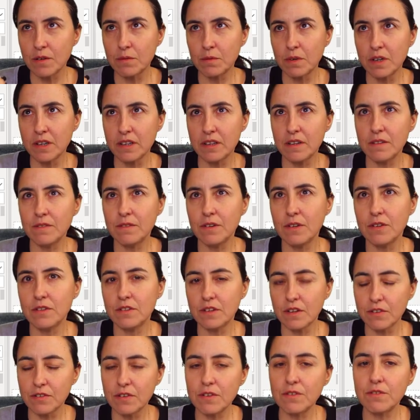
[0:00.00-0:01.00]
will give you
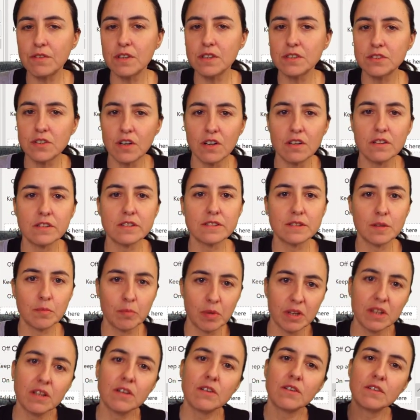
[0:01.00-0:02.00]
different results
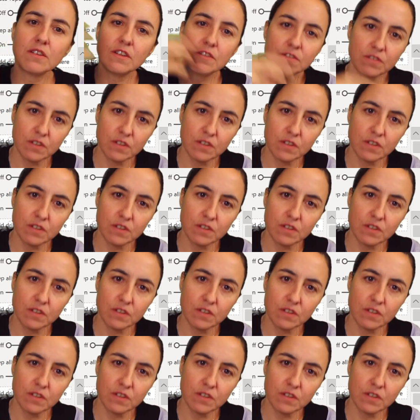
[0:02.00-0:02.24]
depending on the